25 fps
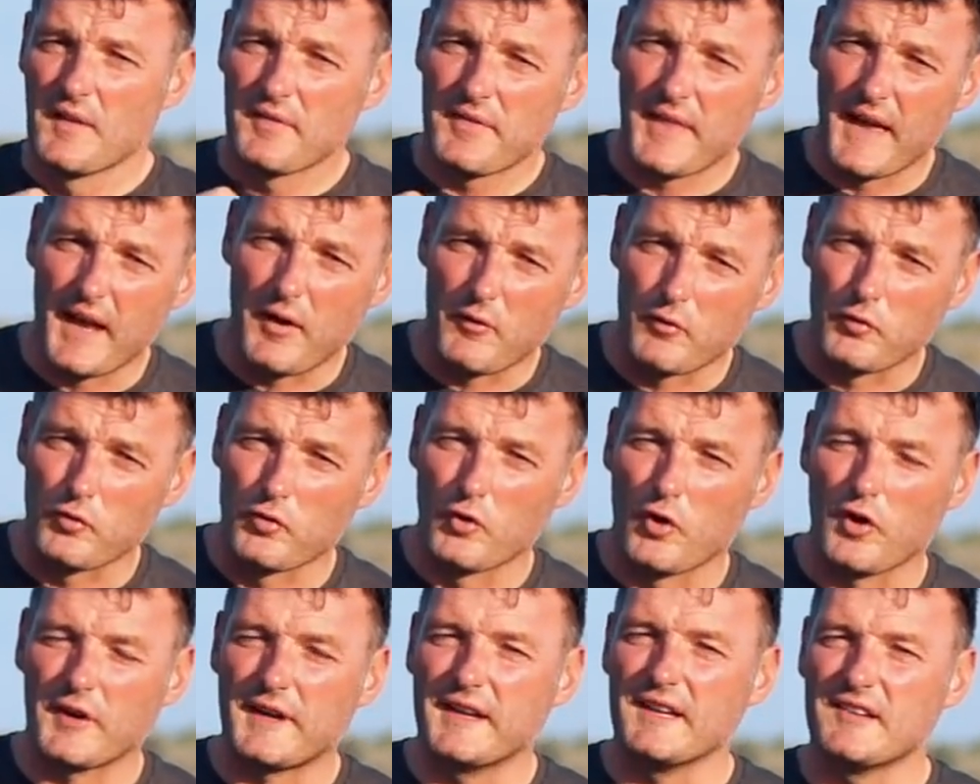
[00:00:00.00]
That
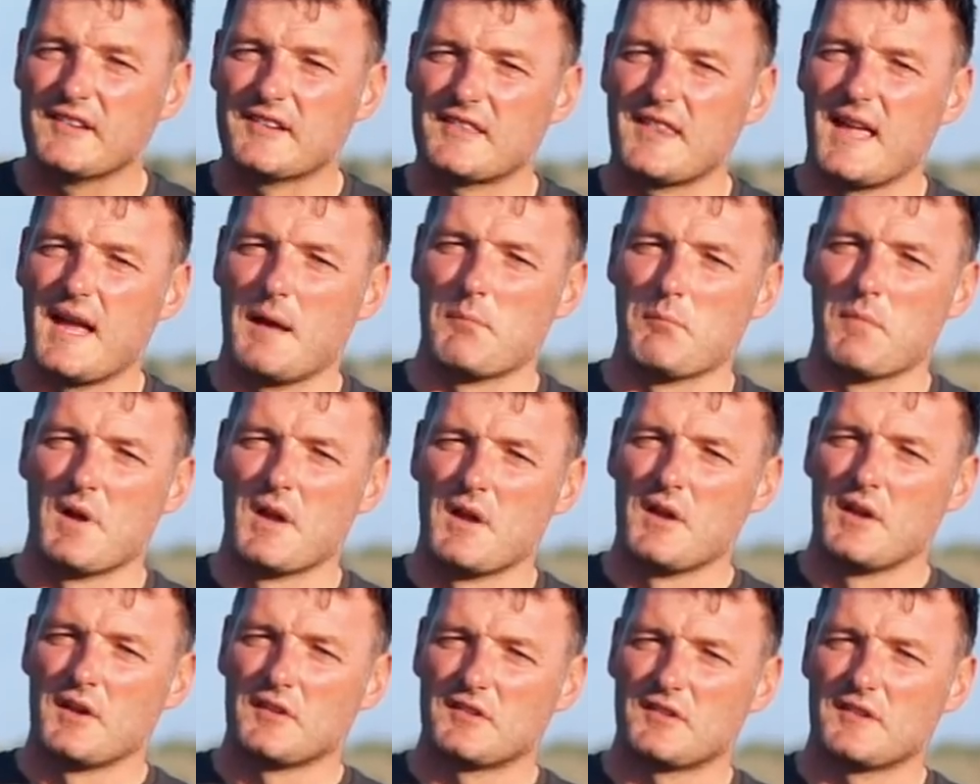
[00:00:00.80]
rockets them
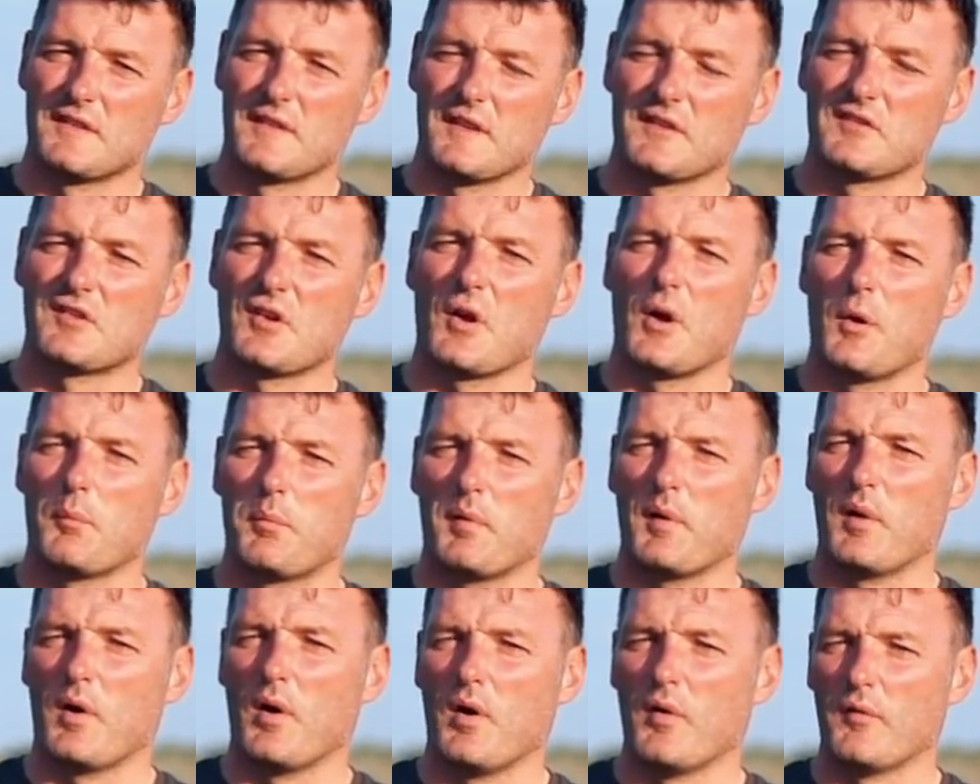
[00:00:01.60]
to the top
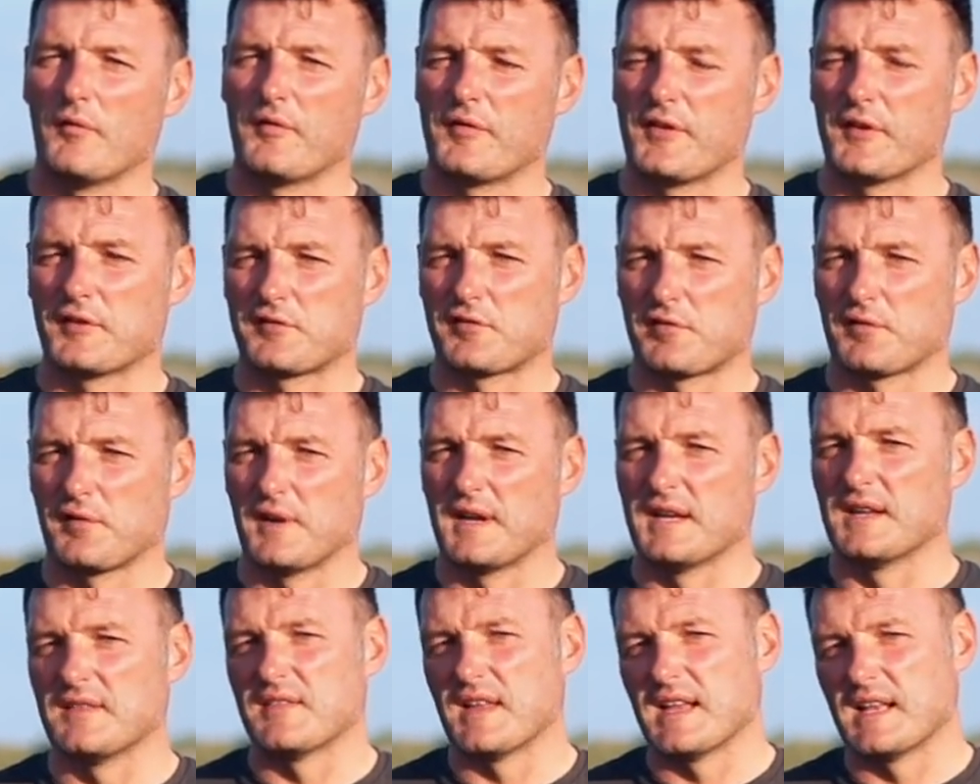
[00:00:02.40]
of the
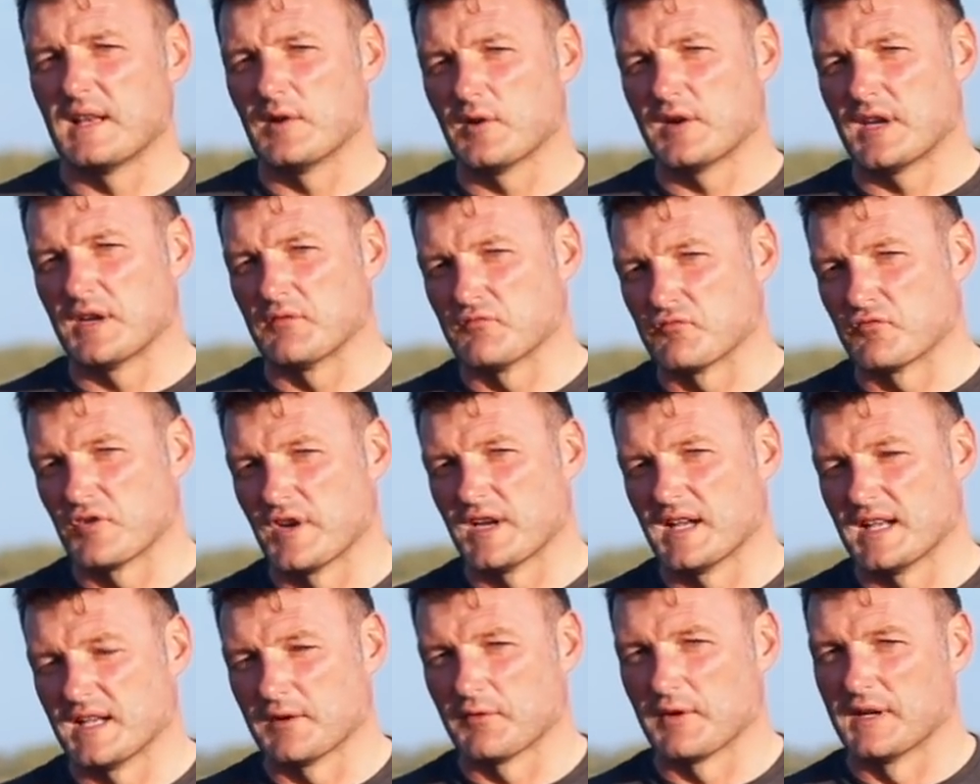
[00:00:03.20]
tree. They're looking
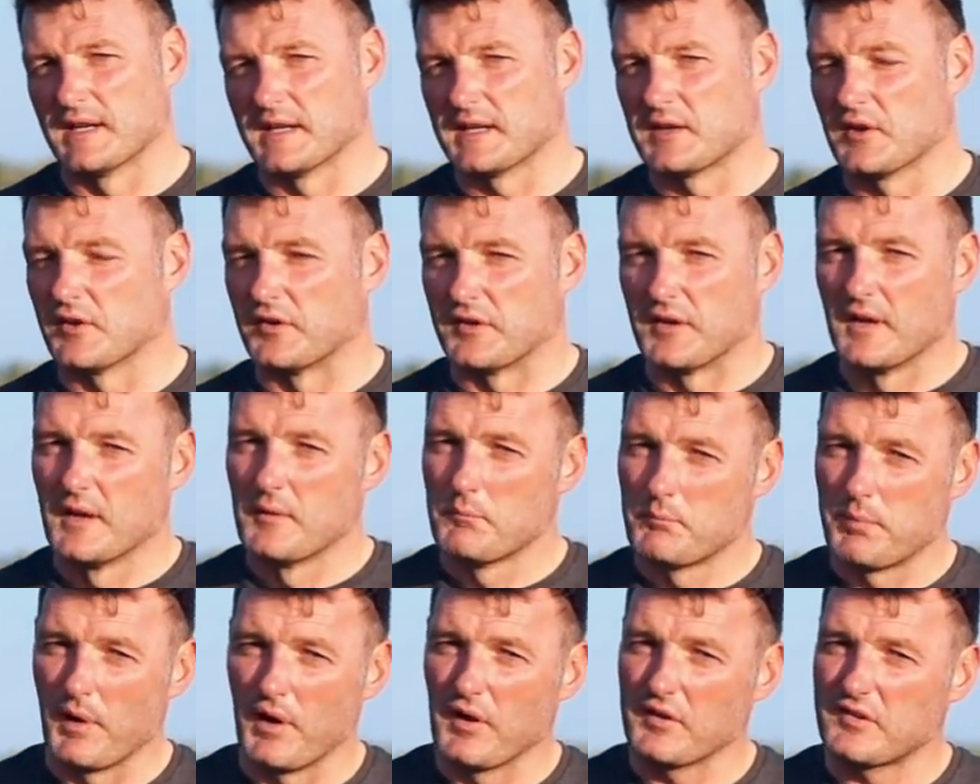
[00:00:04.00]
really, really good.
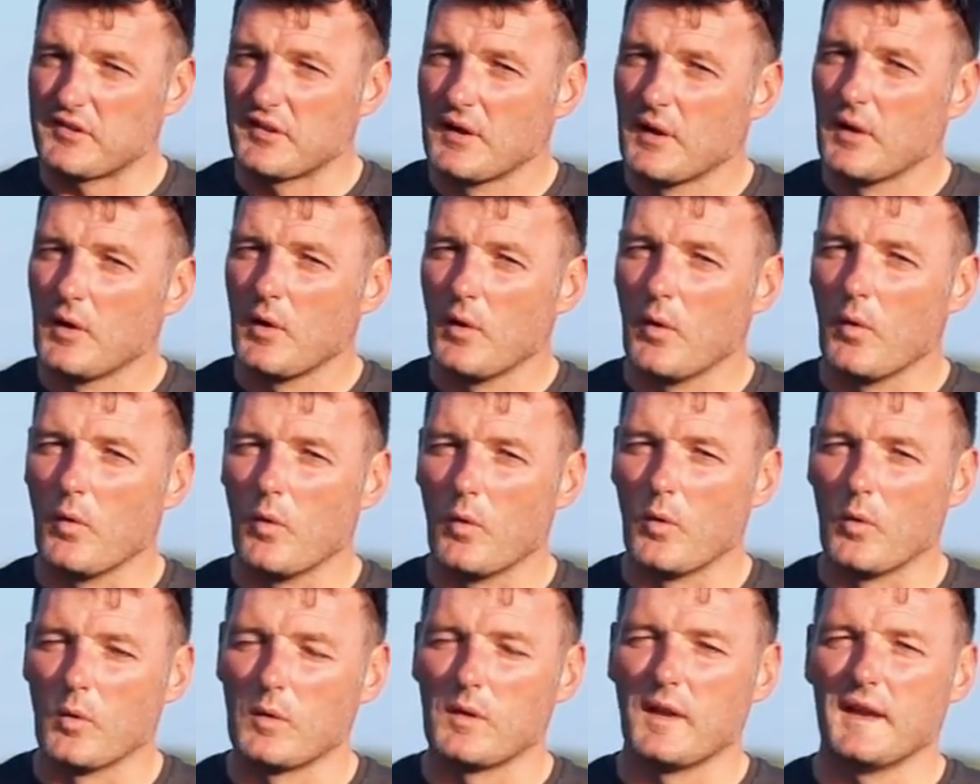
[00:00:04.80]
But
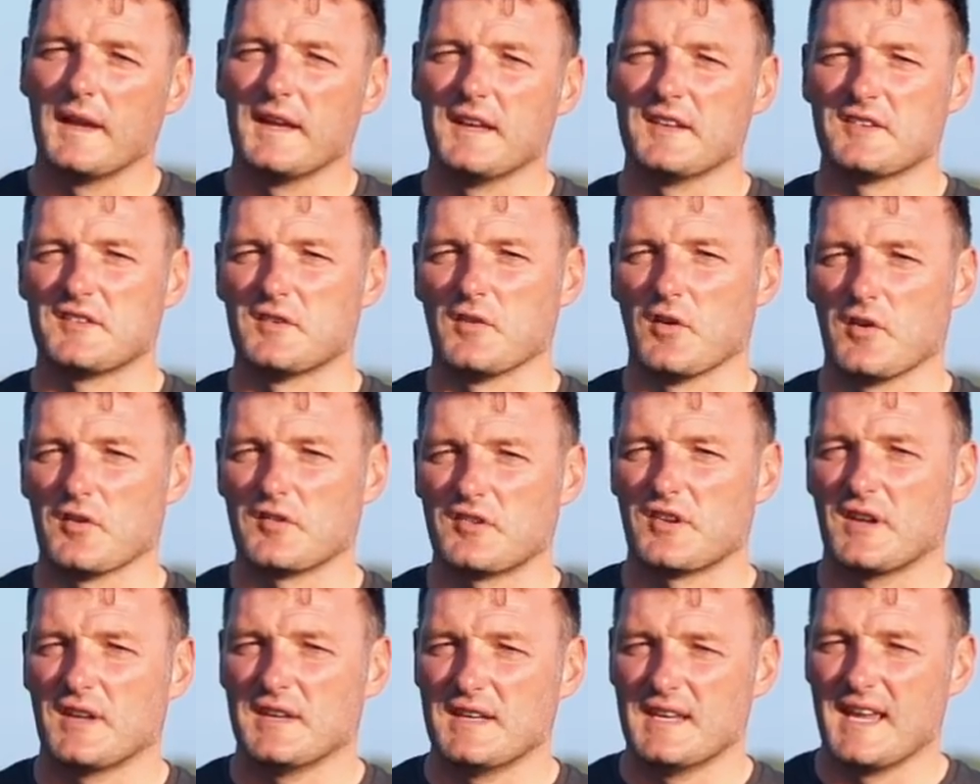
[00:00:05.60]
all is
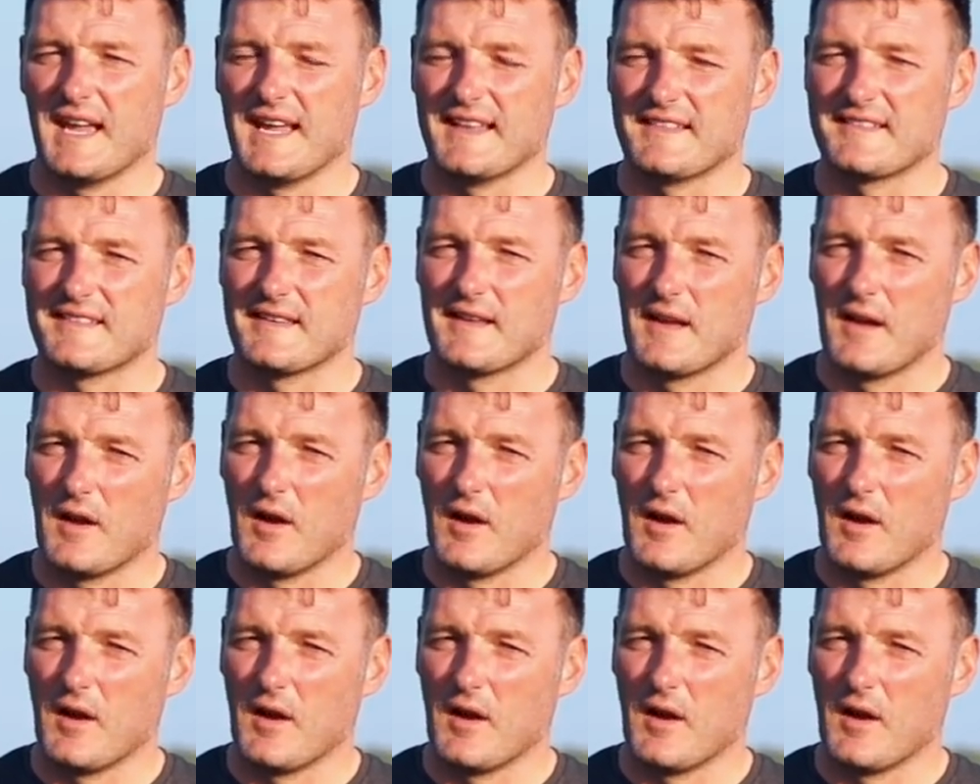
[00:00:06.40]
not yet